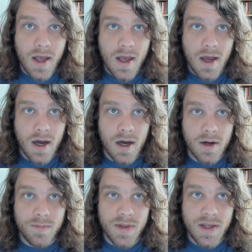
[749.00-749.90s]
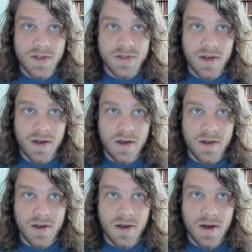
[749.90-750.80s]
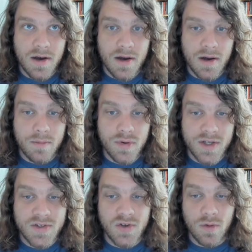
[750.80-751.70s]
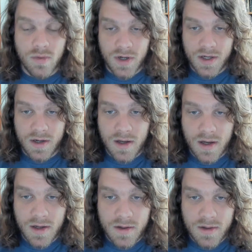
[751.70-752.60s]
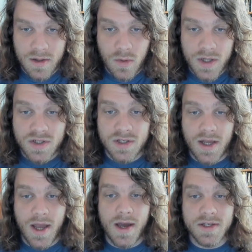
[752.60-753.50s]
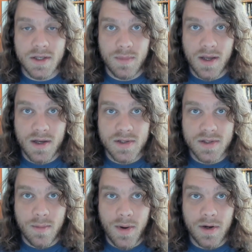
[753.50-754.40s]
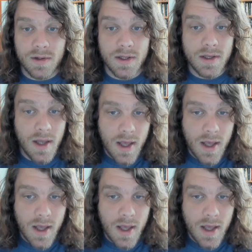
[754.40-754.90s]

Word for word: um, is a, a, pretty sobering uh, question to ask because apparently,